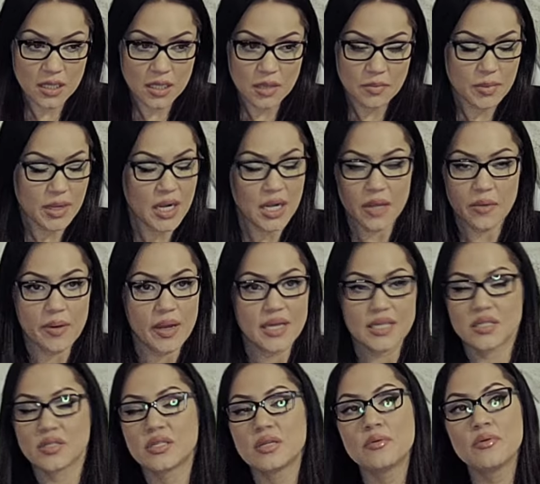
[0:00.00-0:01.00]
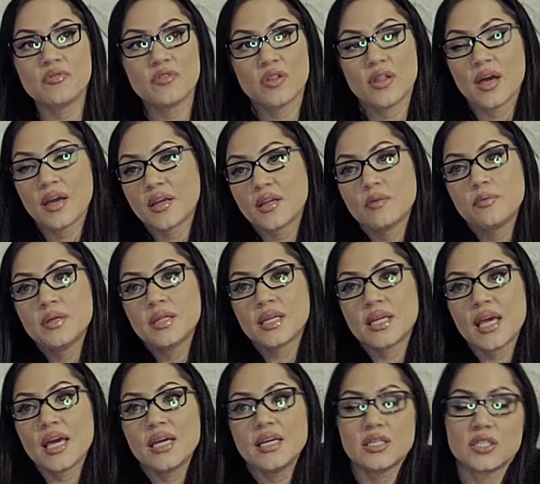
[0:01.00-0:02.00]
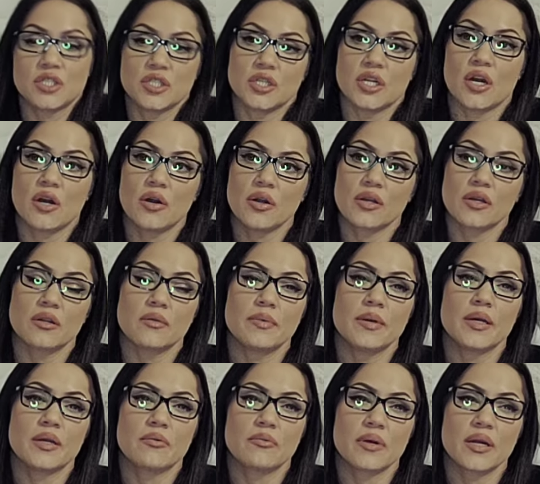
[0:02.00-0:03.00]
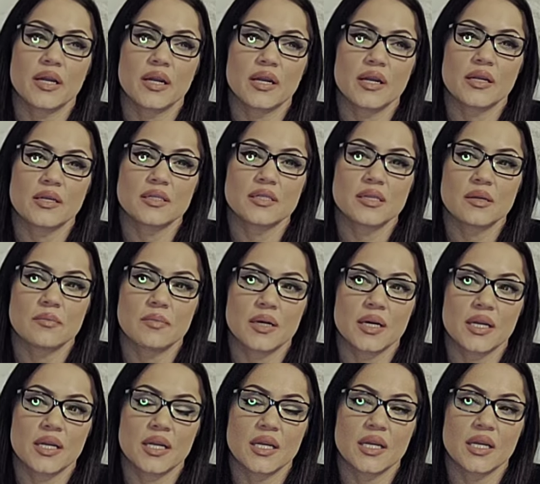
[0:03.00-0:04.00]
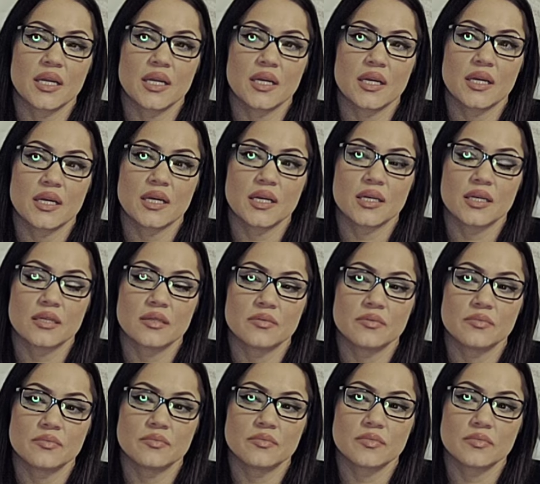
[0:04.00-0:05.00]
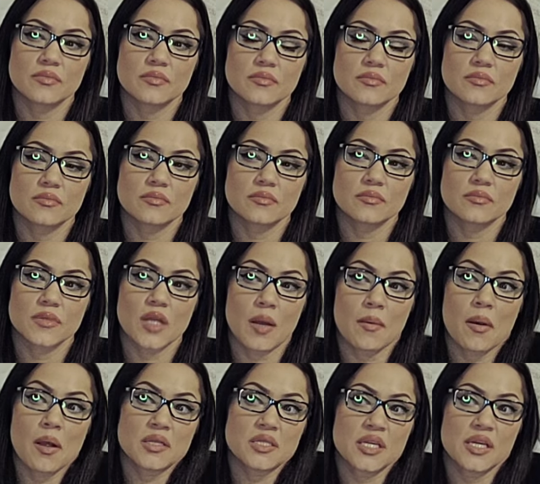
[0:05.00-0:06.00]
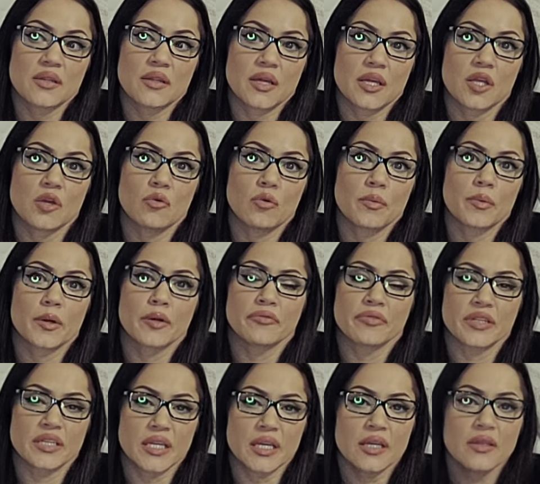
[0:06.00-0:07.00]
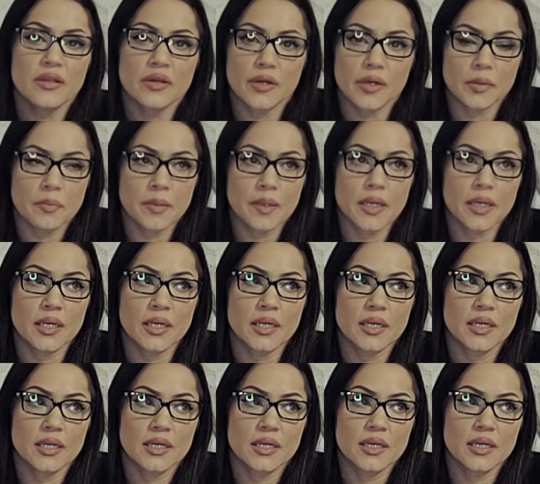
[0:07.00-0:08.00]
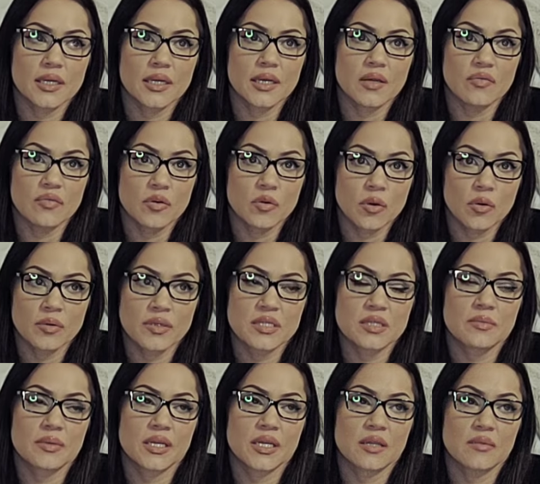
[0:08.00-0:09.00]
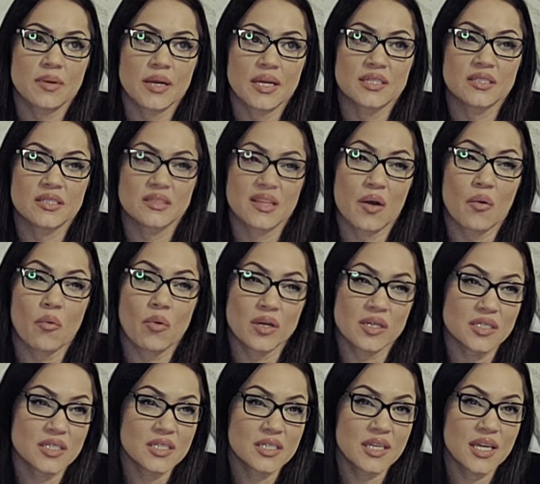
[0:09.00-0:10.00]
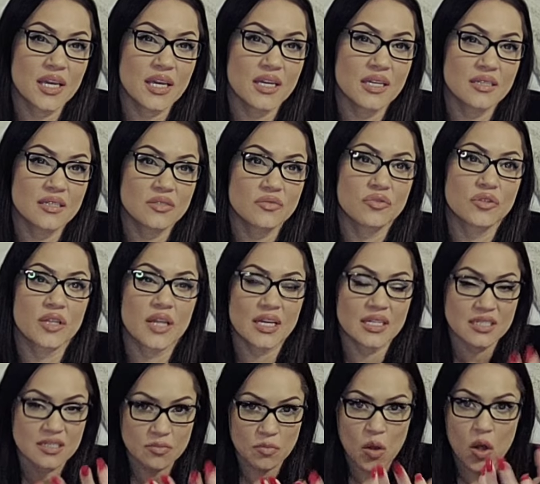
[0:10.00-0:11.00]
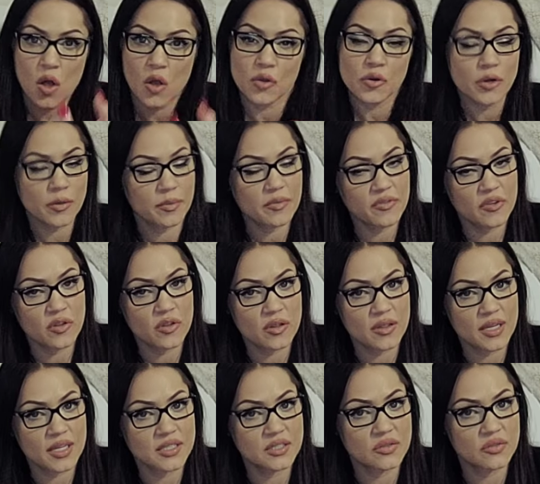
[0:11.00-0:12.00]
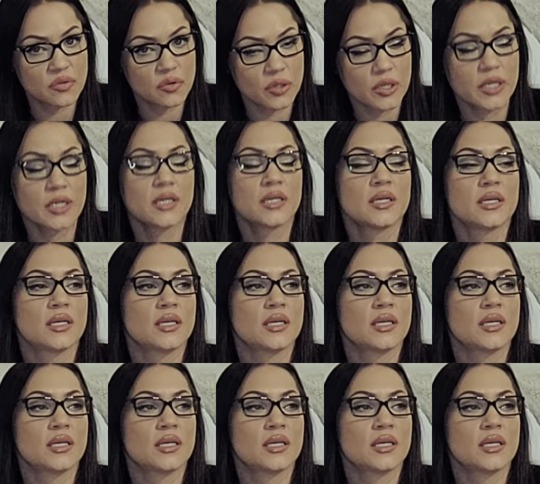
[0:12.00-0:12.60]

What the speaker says: But anyway, so some of you, that could have been the case, you know? It could have been where somebody, I'm not saying like you were perfect either, but if you were with somebody in the past and that was the case, for that small group of you that that's for,